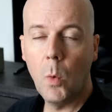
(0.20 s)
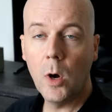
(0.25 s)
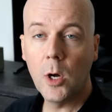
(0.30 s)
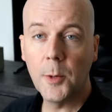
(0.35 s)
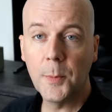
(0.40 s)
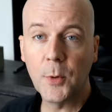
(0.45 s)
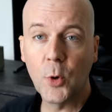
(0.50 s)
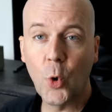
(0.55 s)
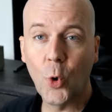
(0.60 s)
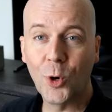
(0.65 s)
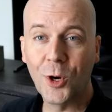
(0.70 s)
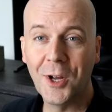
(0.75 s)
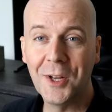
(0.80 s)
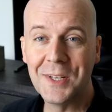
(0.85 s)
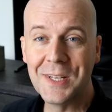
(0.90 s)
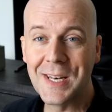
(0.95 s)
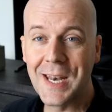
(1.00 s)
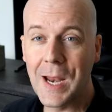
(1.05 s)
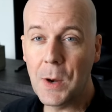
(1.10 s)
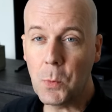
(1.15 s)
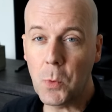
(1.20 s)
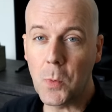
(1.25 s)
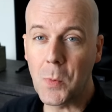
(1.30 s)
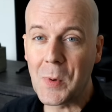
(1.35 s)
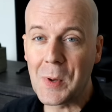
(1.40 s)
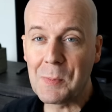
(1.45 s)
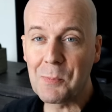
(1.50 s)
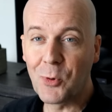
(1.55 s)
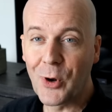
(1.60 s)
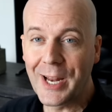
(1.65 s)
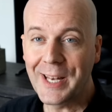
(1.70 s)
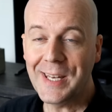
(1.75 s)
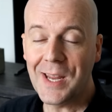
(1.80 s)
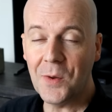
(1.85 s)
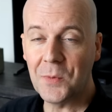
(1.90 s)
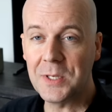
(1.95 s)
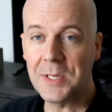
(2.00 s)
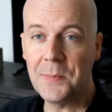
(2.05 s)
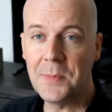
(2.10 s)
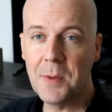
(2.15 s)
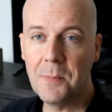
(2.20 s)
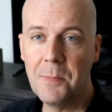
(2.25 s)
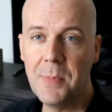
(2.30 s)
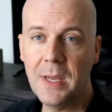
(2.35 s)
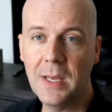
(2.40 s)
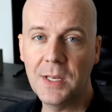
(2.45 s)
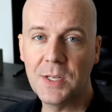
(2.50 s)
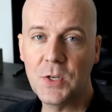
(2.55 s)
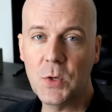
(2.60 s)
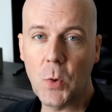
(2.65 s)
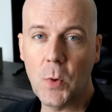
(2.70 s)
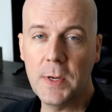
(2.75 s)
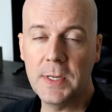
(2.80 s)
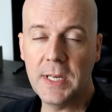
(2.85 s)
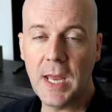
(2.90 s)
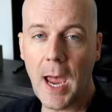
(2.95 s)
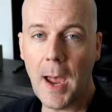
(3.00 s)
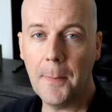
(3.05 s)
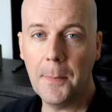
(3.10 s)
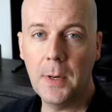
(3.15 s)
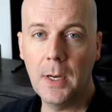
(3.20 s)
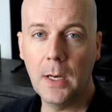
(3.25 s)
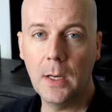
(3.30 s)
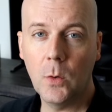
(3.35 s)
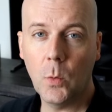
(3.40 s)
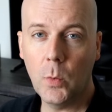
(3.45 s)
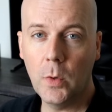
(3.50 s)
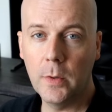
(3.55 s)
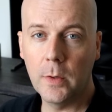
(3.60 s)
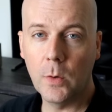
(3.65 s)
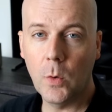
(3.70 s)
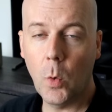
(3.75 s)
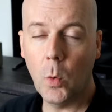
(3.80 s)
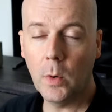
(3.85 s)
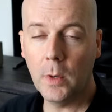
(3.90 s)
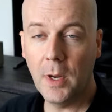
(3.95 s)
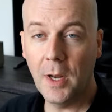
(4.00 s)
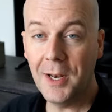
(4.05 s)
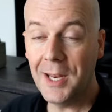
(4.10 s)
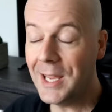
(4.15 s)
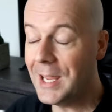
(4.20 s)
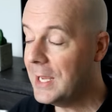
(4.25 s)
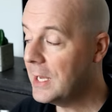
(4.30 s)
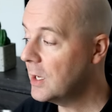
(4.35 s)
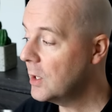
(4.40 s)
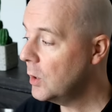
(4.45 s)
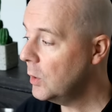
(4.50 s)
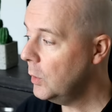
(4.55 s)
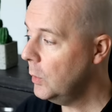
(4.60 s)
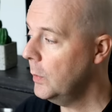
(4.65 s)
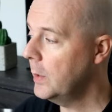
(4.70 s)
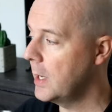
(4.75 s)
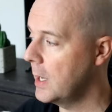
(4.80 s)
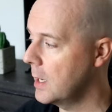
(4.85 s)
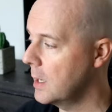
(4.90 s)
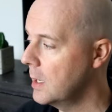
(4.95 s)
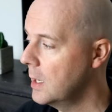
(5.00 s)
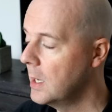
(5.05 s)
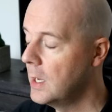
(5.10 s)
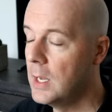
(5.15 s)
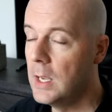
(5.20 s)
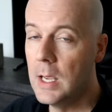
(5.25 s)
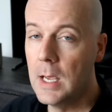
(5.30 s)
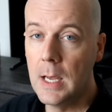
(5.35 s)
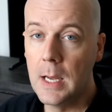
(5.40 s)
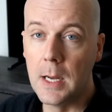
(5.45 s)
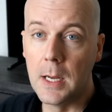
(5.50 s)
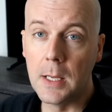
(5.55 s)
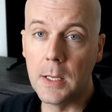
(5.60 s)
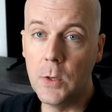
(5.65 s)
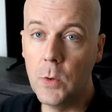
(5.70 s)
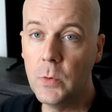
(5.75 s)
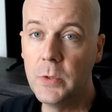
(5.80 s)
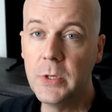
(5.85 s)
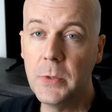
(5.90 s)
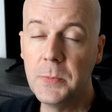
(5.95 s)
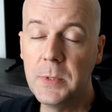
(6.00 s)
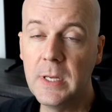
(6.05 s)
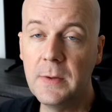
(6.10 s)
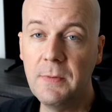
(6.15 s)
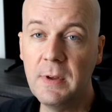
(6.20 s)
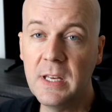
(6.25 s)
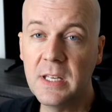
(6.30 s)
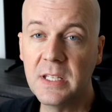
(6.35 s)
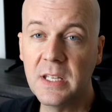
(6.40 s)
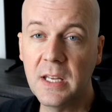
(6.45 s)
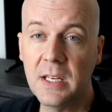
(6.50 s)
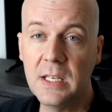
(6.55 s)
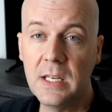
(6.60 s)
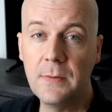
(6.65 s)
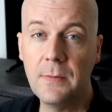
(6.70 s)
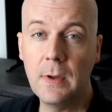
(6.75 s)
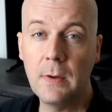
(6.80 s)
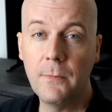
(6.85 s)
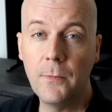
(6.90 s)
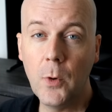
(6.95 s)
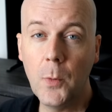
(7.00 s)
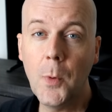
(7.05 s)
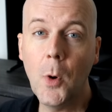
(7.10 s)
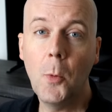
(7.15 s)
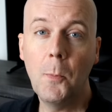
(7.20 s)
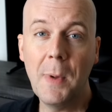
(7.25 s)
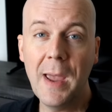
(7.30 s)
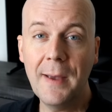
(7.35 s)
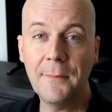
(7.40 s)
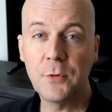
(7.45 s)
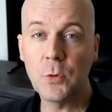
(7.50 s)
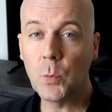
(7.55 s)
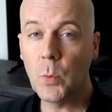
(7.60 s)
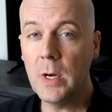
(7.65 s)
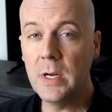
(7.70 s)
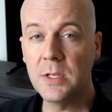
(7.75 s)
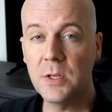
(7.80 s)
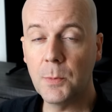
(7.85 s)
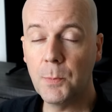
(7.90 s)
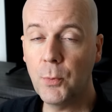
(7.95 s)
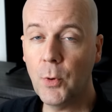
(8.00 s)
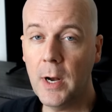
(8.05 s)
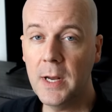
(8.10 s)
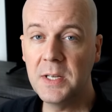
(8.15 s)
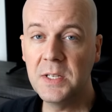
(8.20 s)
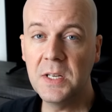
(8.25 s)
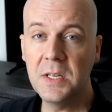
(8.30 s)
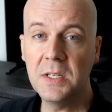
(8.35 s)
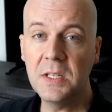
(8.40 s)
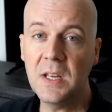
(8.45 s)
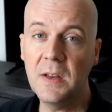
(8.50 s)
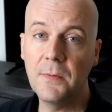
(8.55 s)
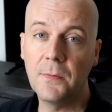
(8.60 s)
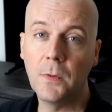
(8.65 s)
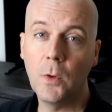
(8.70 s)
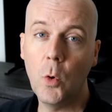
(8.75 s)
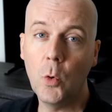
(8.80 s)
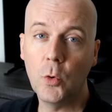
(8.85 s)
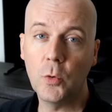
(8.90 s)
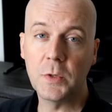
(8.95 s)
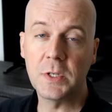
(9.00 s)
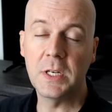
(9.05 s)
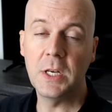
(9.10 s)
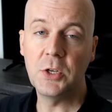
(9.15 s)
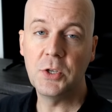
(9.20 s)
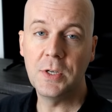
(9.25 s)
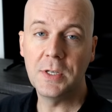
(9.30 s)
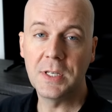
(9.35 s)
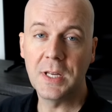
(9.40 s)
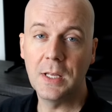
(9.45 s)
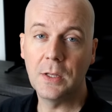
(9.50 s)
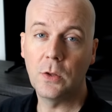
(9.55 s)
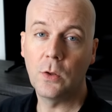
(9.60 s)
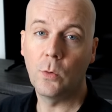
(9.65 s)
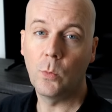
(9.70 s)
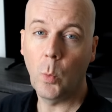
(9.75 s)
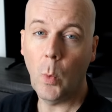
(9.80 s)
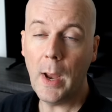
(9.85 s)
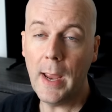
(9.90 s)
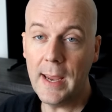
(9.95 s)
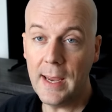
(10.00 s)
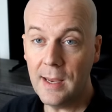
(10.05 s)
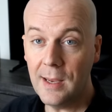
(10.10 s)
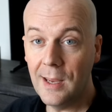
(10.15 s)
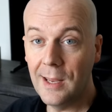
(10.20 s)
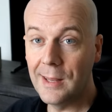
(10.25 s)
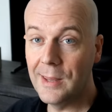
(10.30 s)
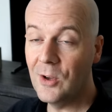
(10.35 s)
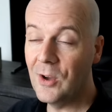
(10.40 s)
Welcome to Cord Cutting Today, where we break down some of the biggest stories happening in the world of cord cutting, including YouTube TV, Sling TV, and Fubo may have to raise their prices if local stations get their way.